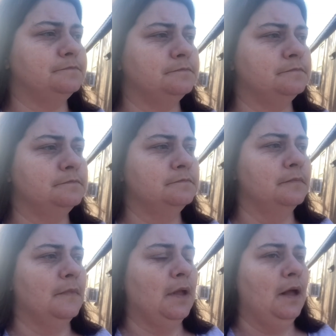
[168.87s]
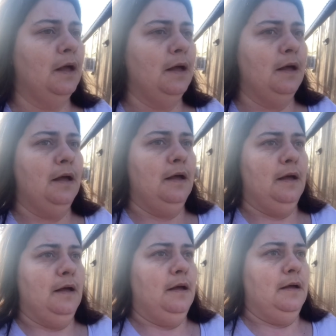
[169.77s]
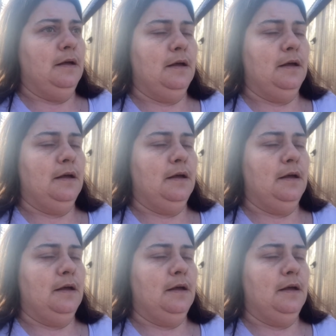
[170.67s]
(silence)